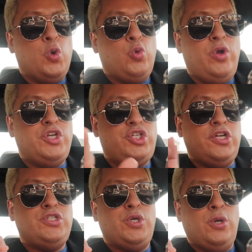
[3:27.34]

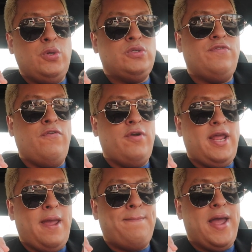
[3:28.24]
Wishing to lose
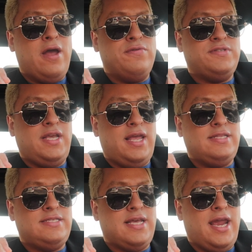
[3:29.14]
48 pounds
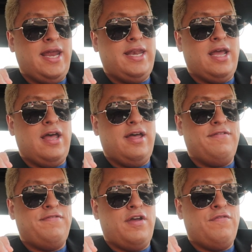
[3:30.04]
inside
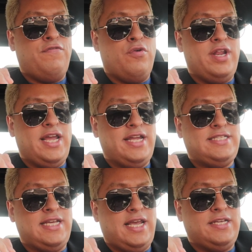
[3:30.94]
of
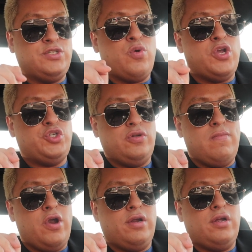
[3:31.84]
48 days, question
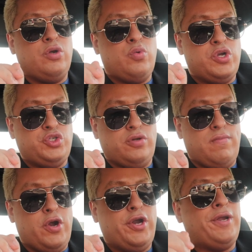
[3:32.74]
mark, question
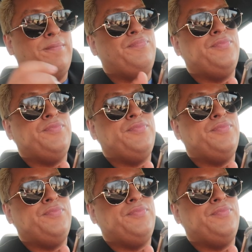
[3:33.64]
mark.